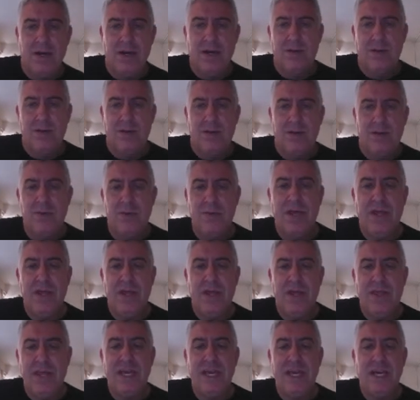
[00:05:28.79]
when in
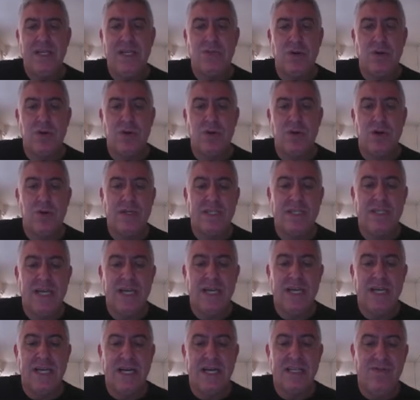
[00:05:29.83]
that case we're always
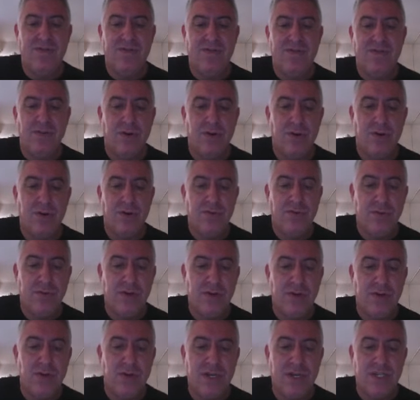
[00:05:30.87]
asking for, the
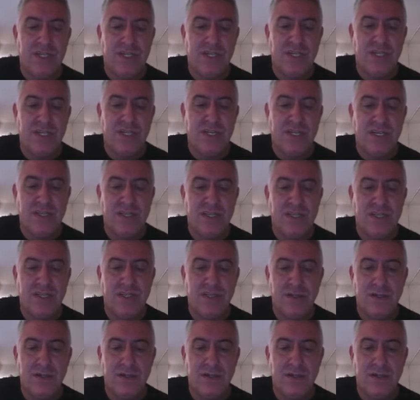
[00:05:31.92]
real question is,